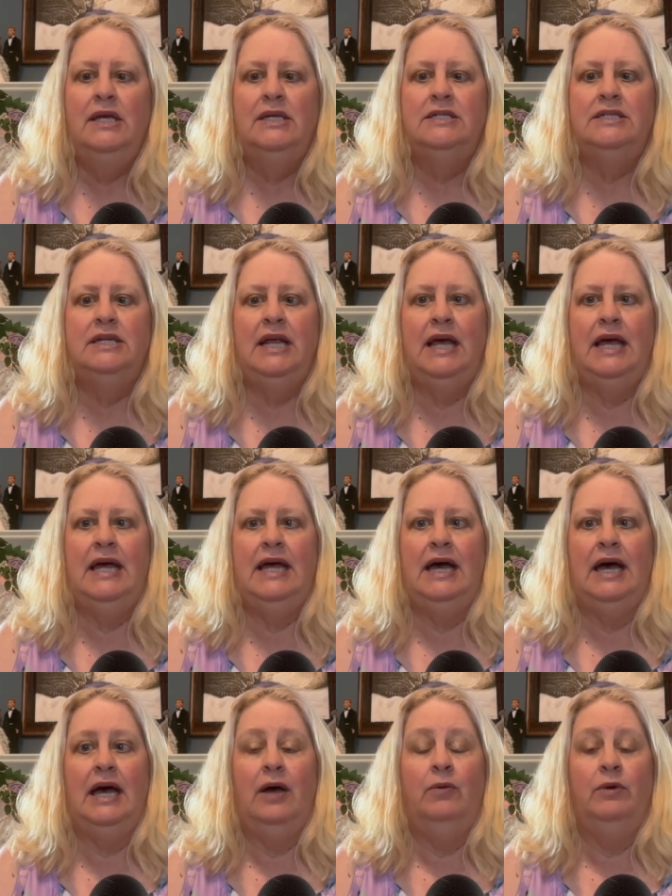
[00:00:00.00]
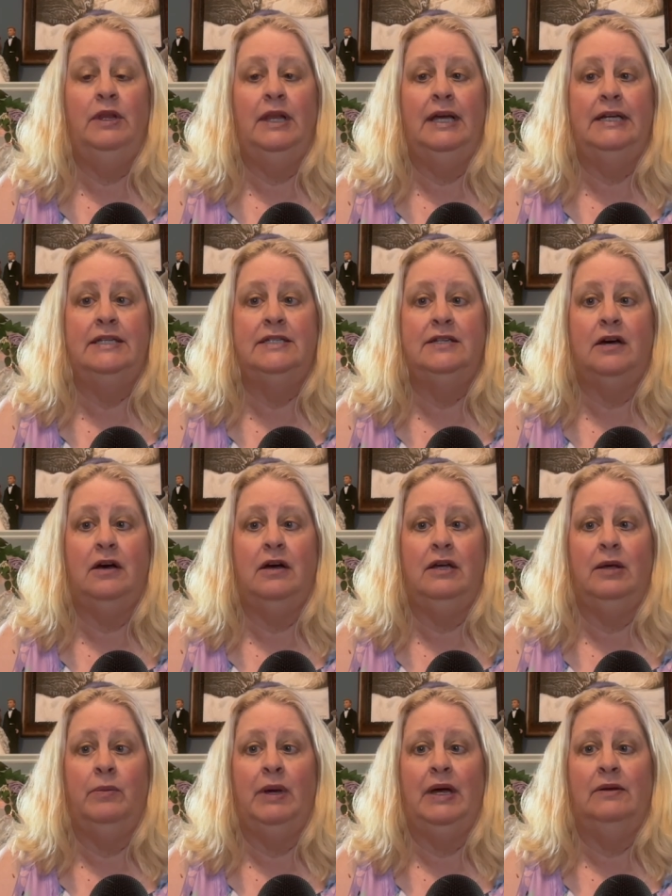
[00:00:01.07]
Today, I would like to talk
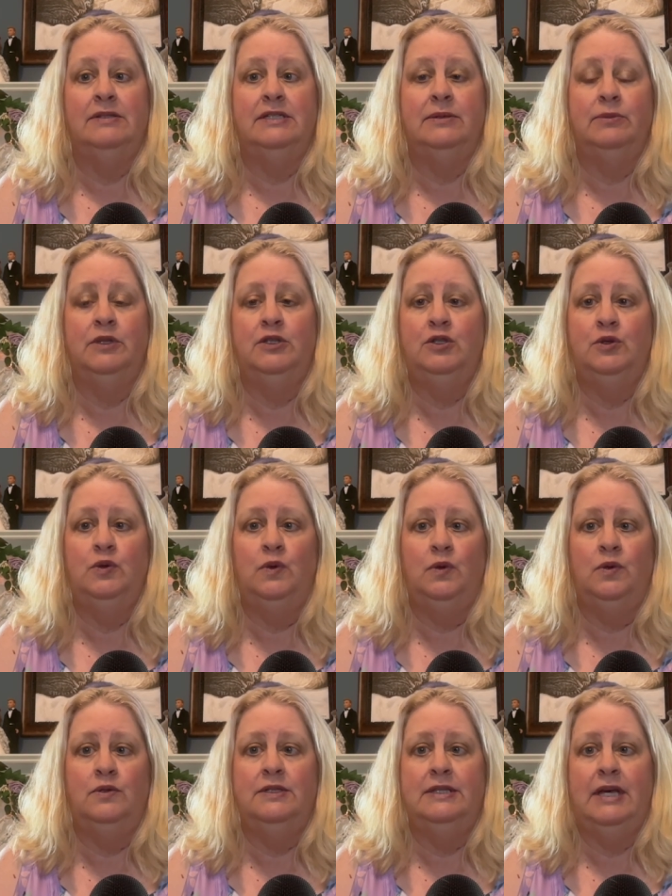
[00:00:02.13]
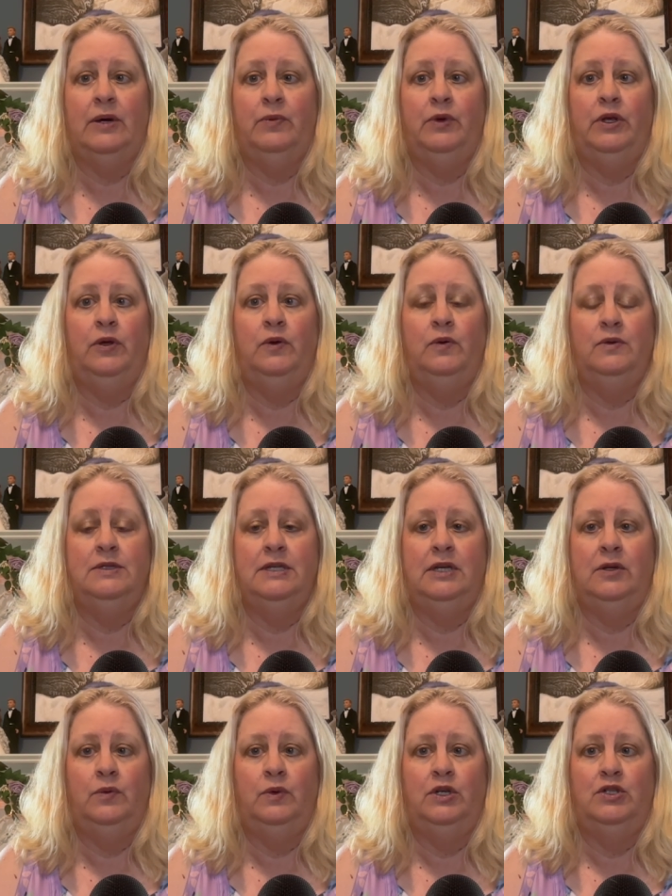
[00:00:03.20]
about some of the tools that we use
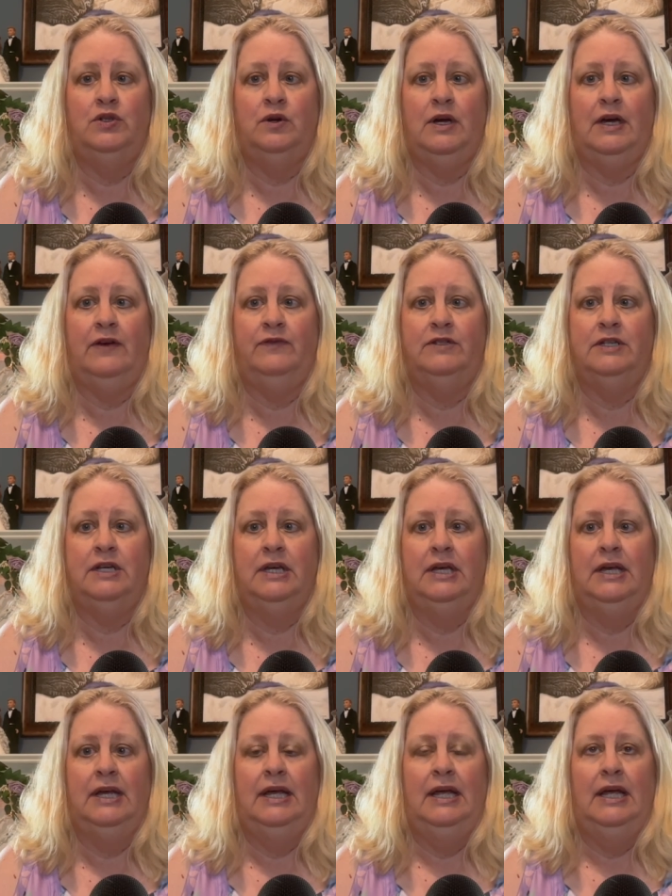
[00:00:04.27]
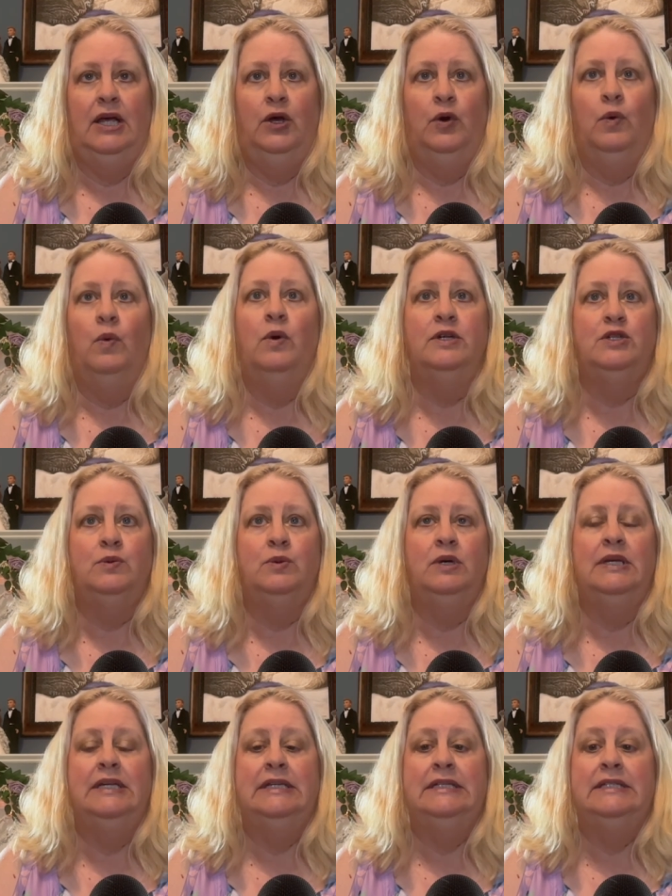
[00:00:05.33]
in witchcraft. Which
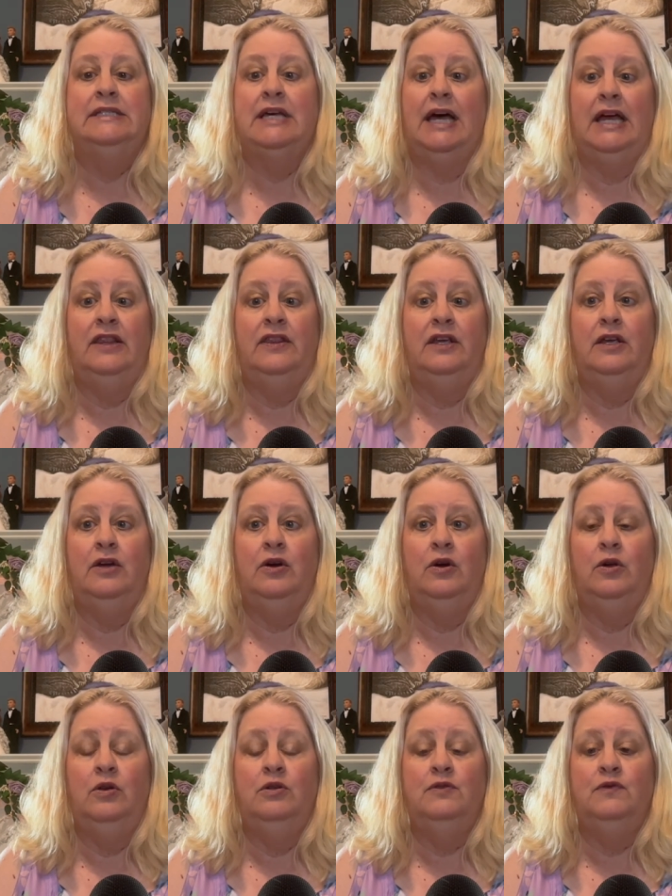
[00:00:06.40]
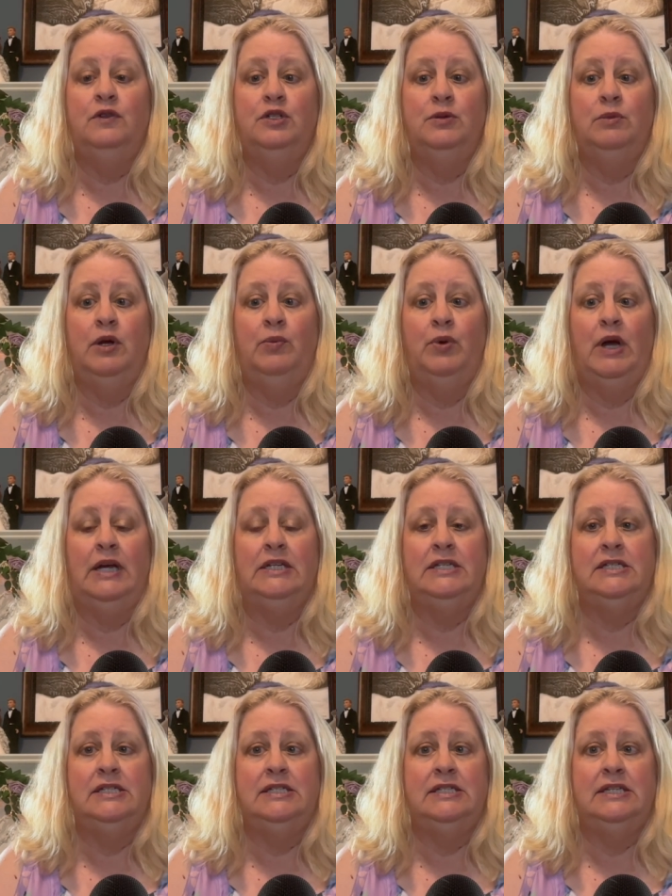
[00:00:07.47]
ones I think are useful to my
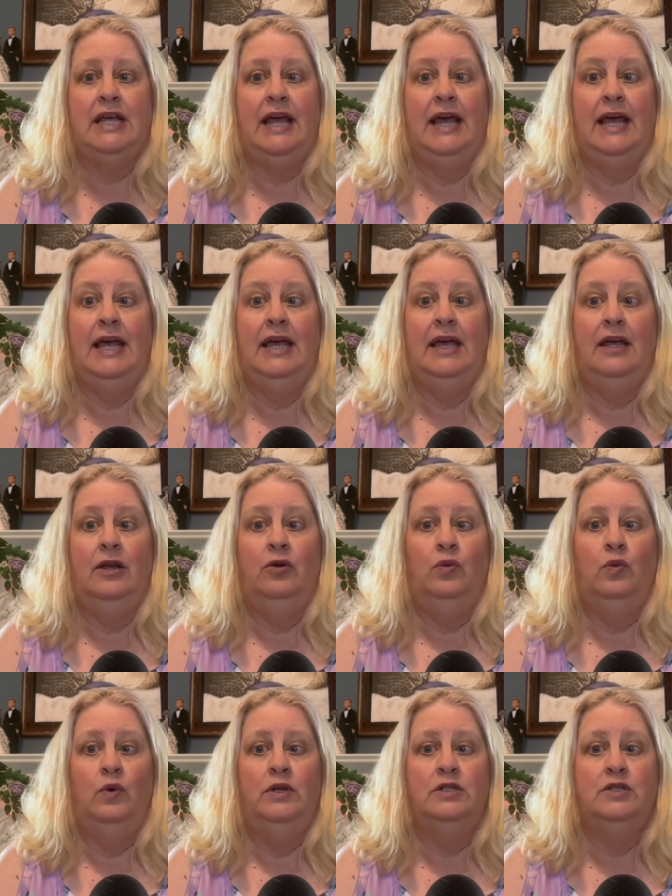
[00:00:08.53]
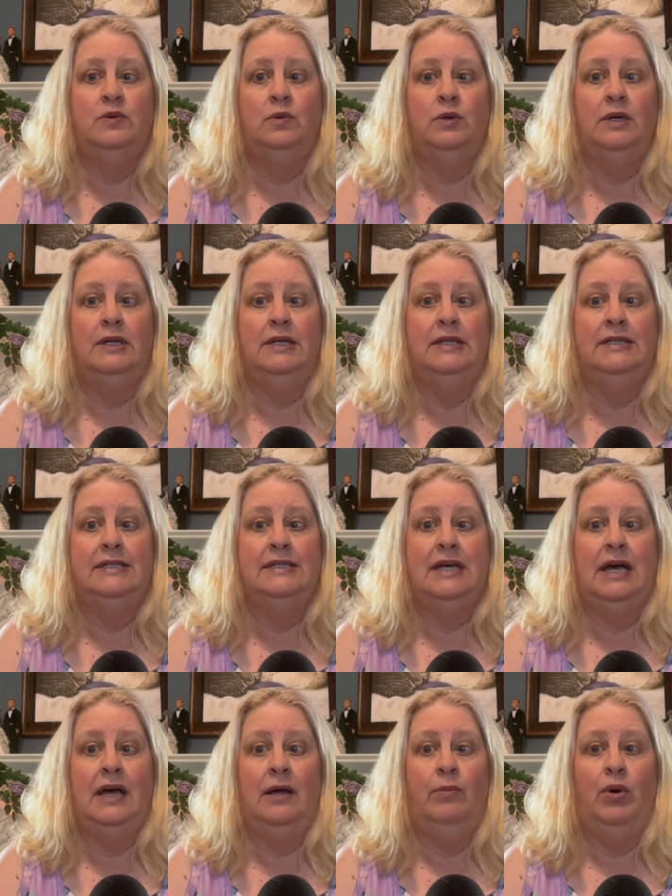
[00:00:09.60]
practice, and which ones
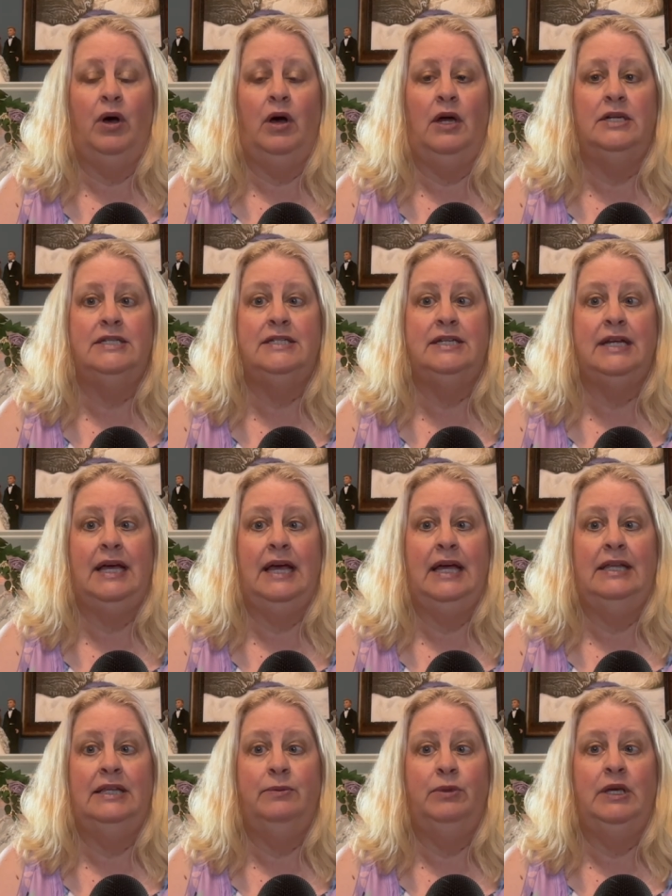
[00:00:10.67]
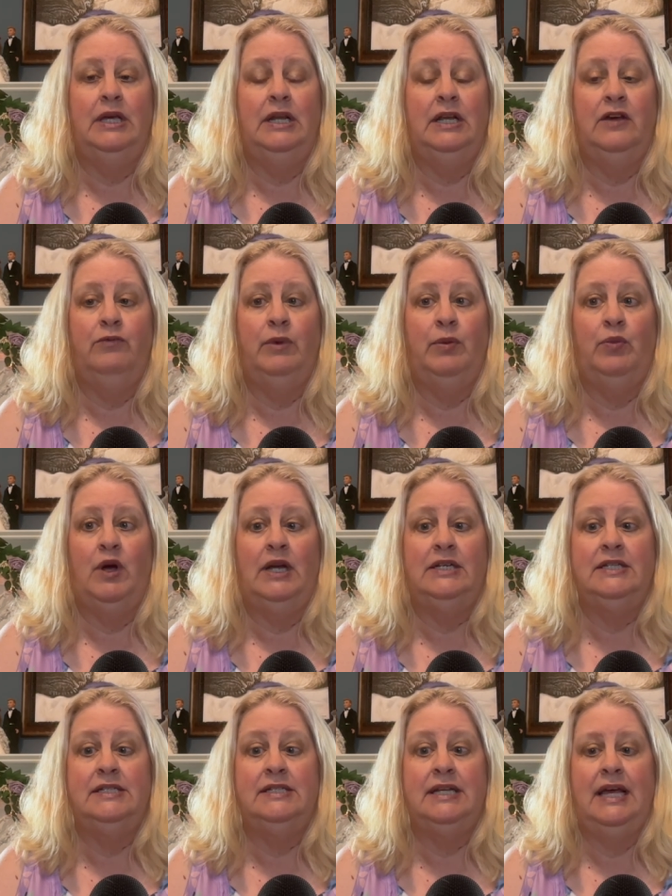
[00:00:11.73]
I bought at the beginning of my
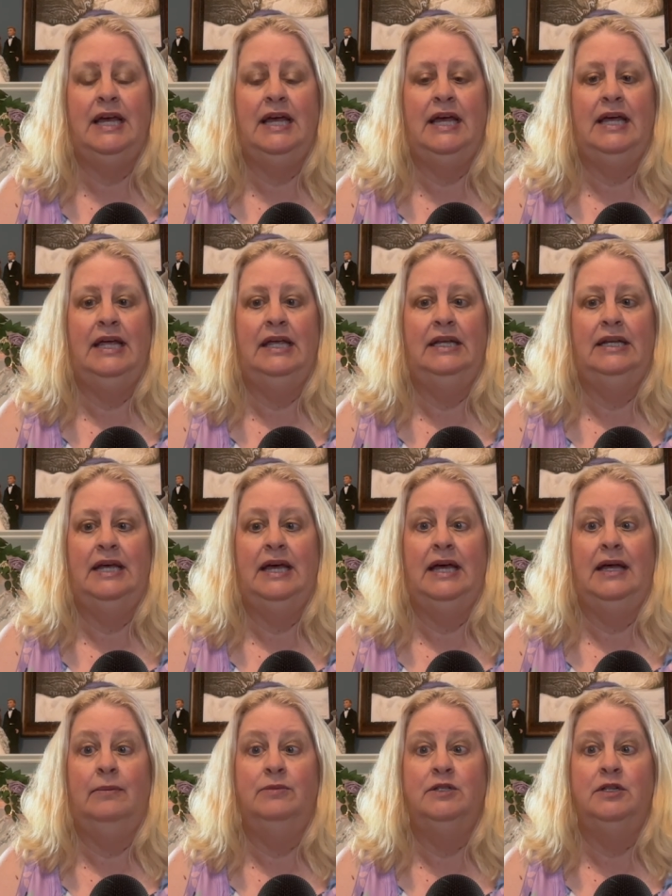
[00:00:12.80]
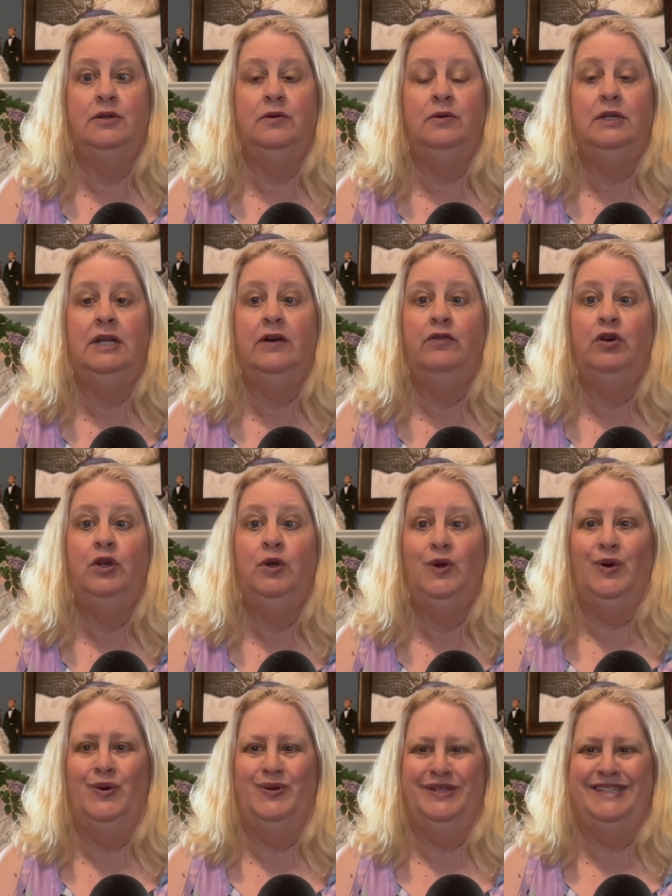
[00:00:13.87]
practice and absolutely never
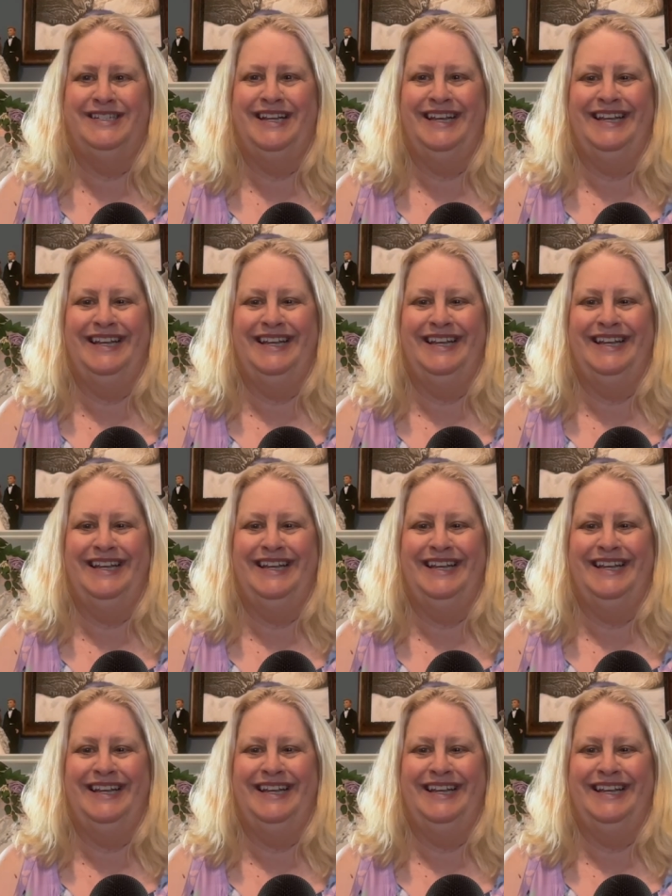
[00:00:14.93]
used.